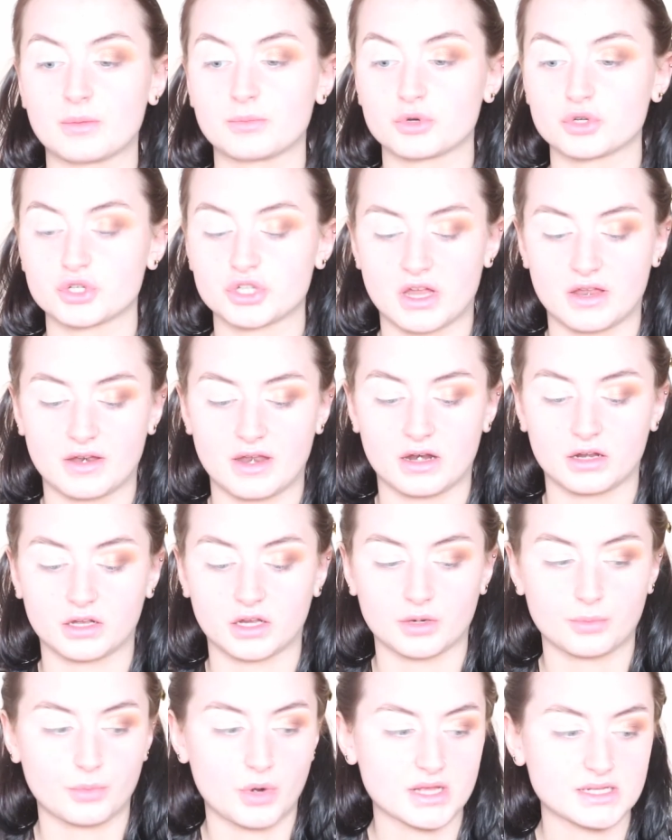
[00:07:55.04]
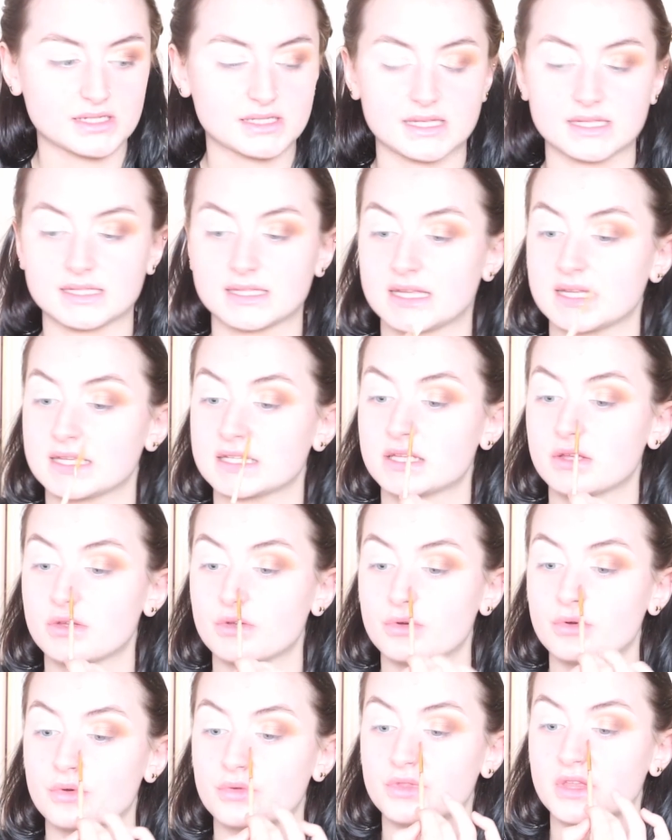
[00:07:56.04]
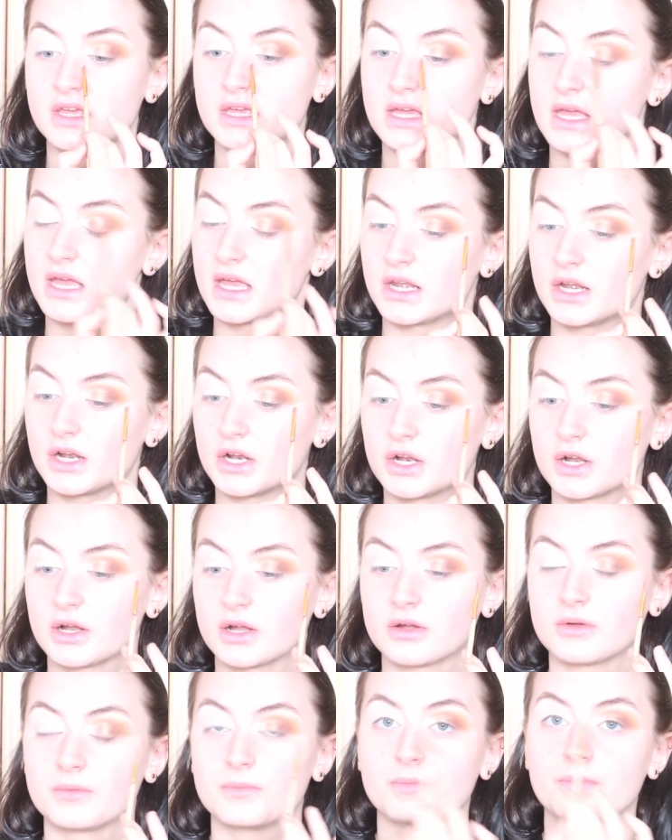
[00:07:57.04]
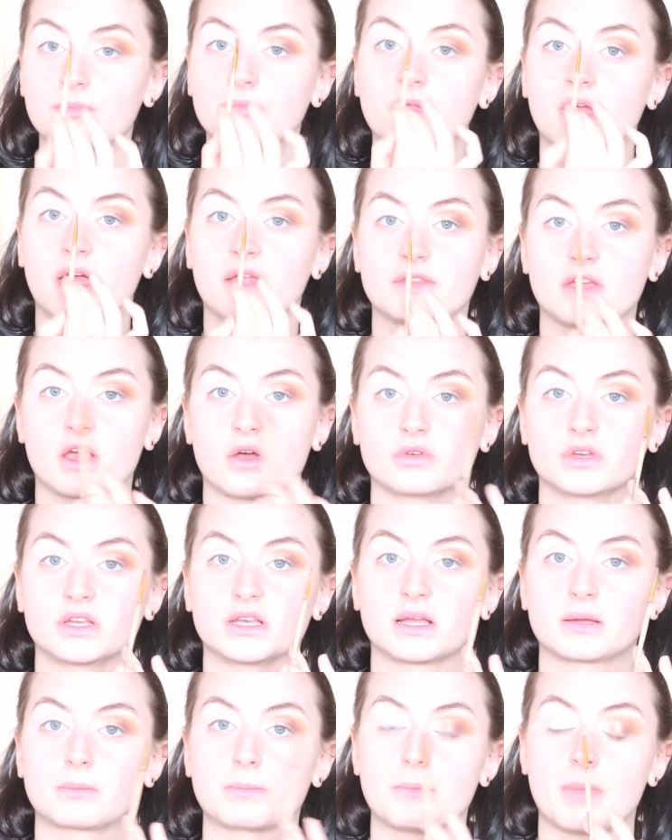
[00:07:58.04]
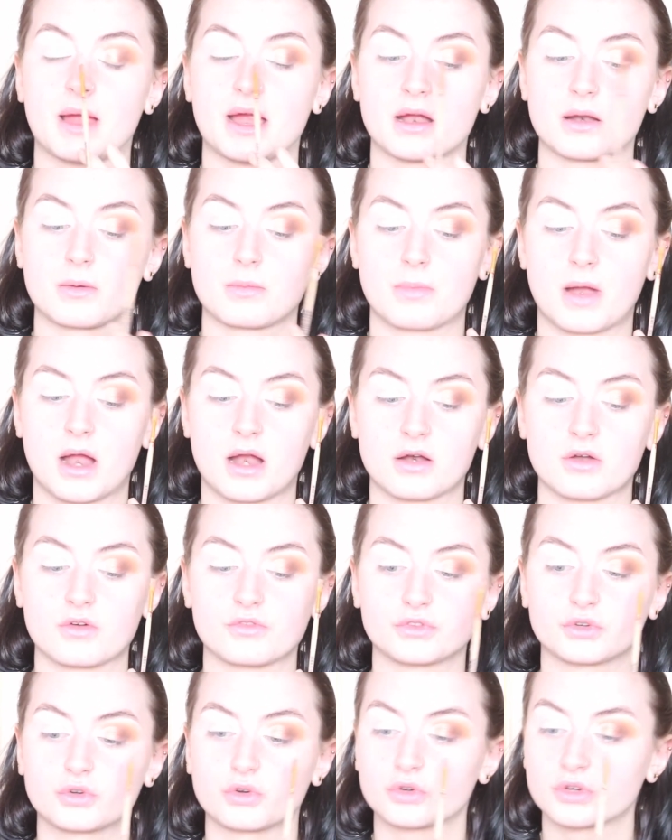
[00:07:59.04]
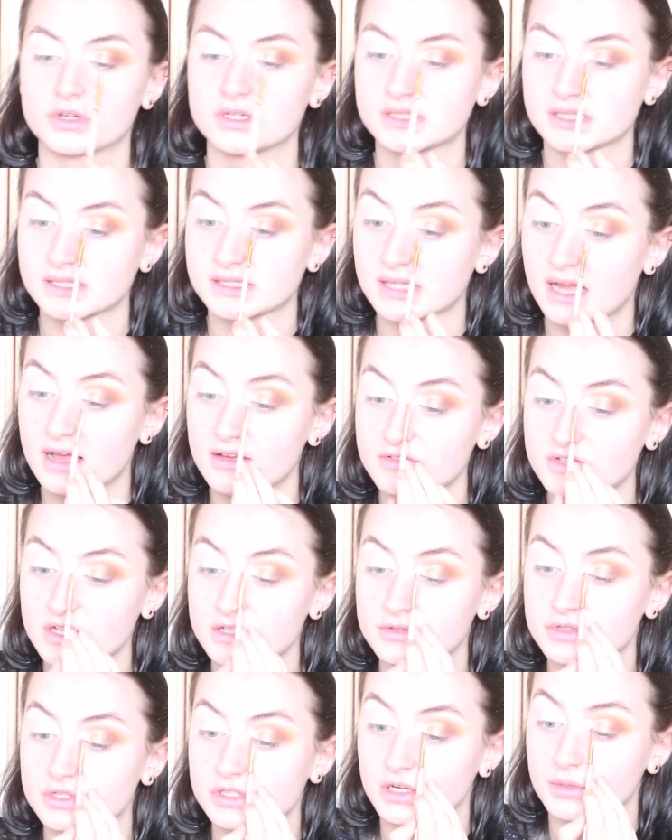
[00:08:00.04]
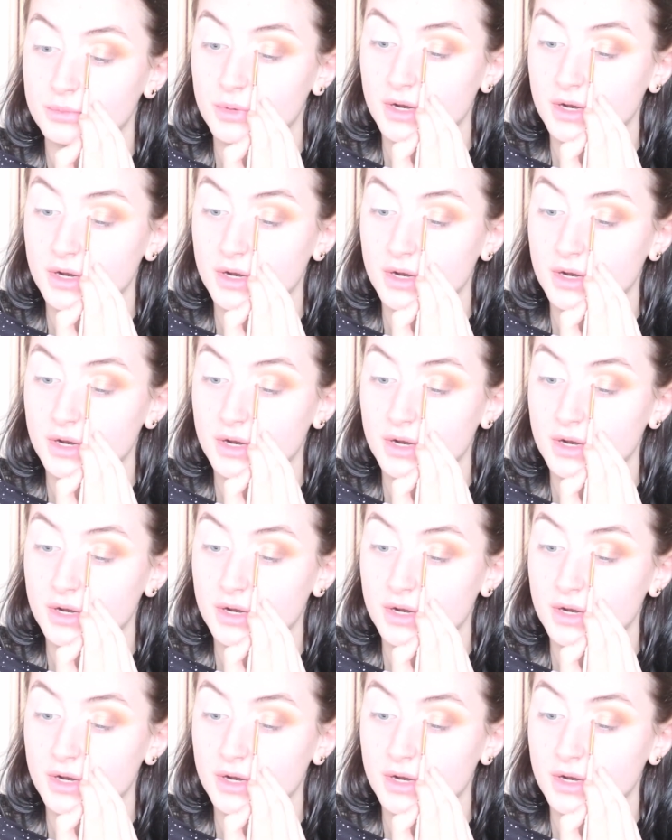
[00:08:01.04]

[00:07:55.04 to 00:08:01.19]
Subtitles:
brush, and then I'm going to press this into the inner and the only like bare part of the cut crease that's left, and I'm just going to